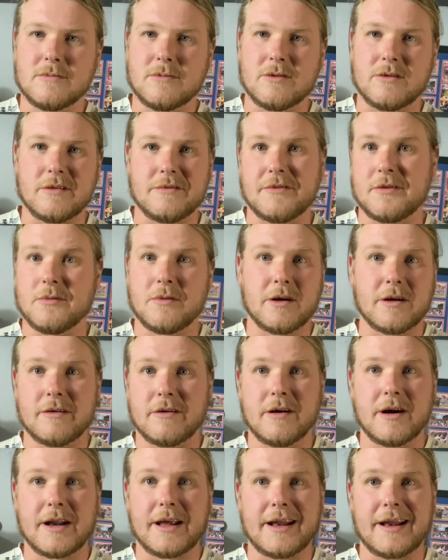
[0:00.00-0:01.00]
Or if you want to
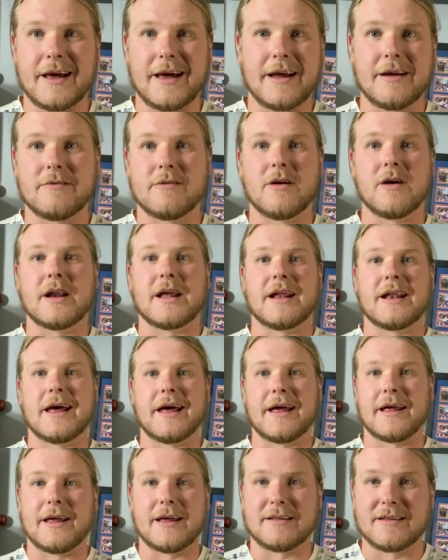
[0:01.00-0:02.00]
write NA, write
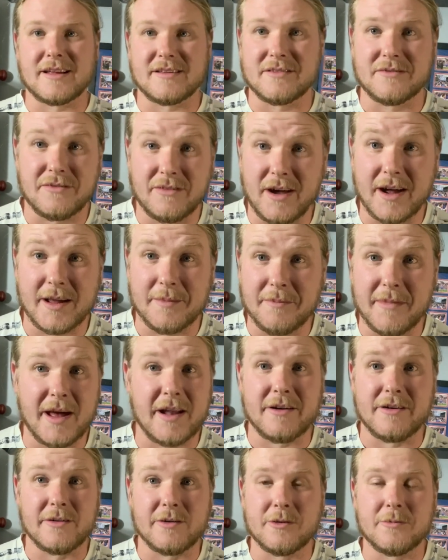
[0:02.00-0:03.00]
NA. It doesn't fucking
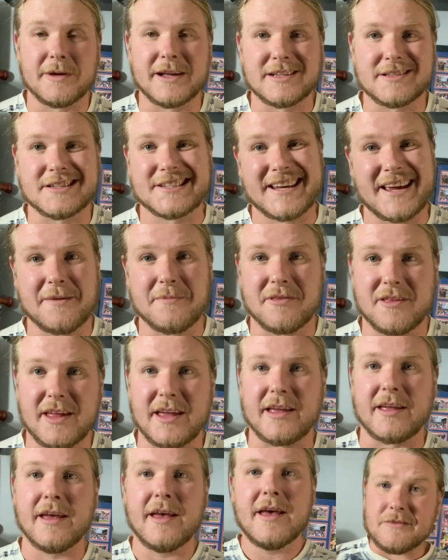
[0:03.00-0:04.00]
matter. It all means the same
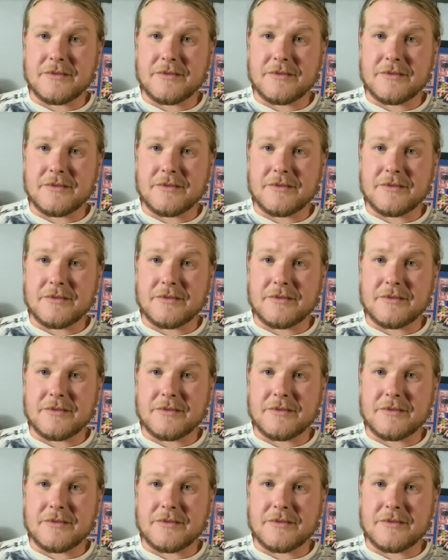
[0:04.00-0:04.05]
thing.